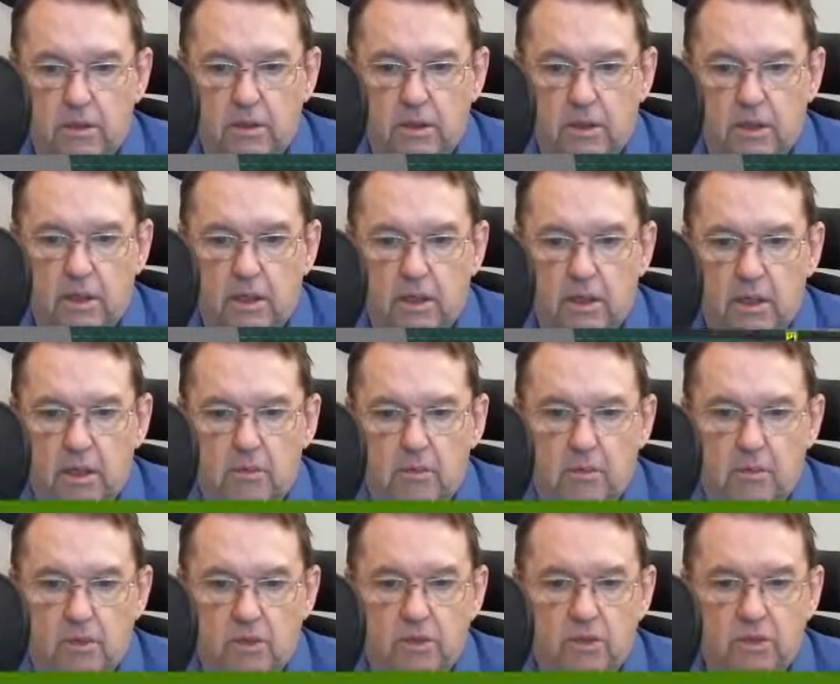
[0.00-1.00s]
I
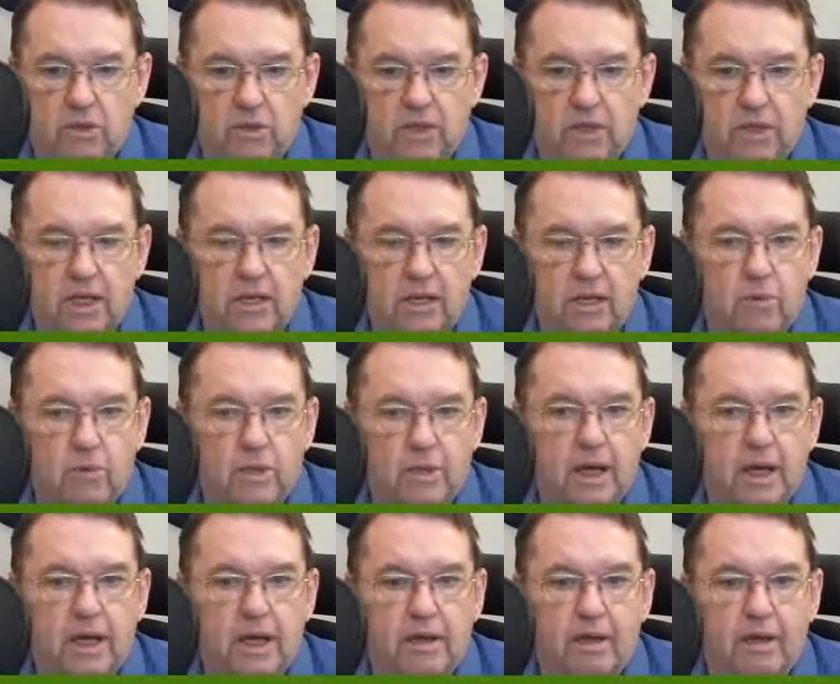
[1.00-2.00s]
want to see what
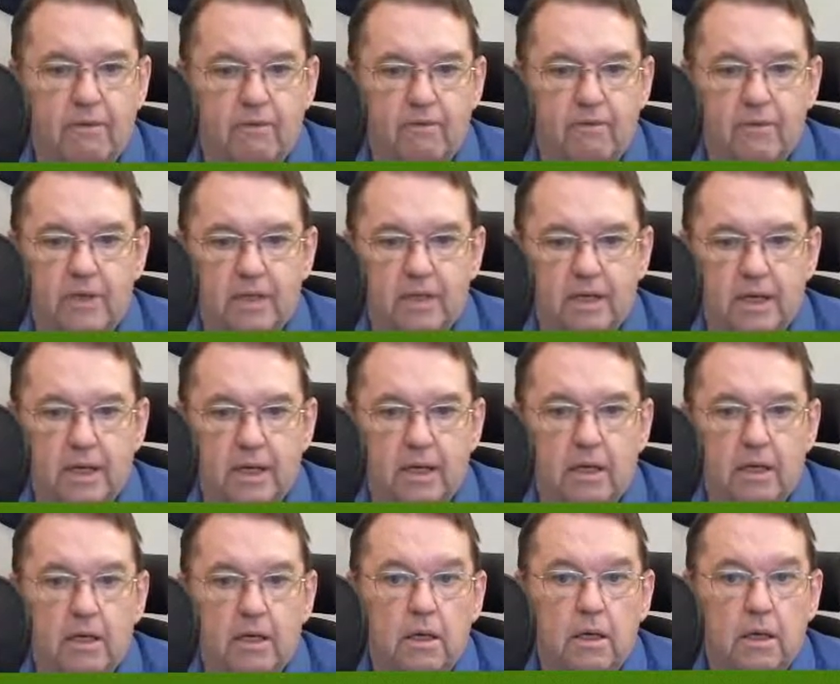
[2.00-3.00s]
I can fit
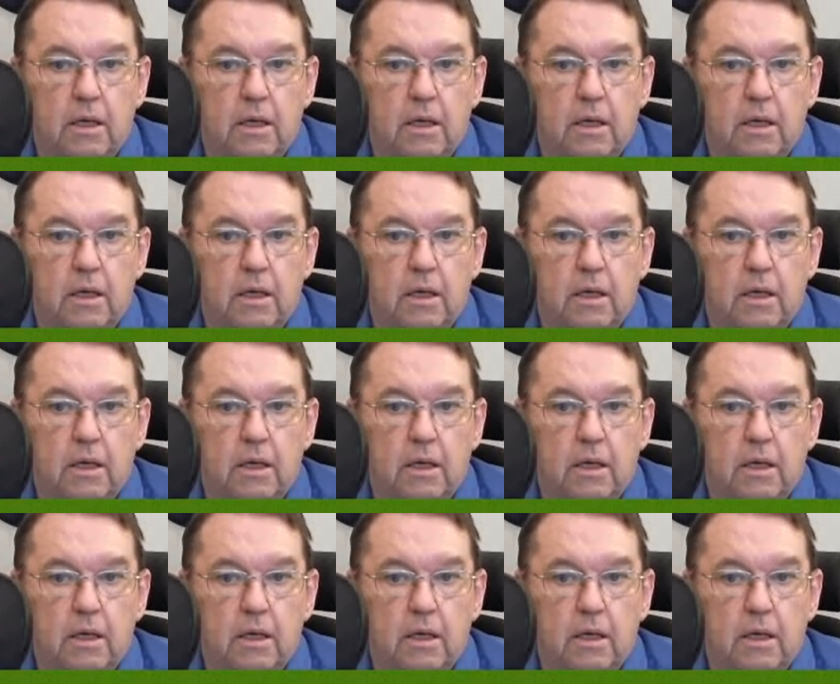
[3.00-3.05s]
in.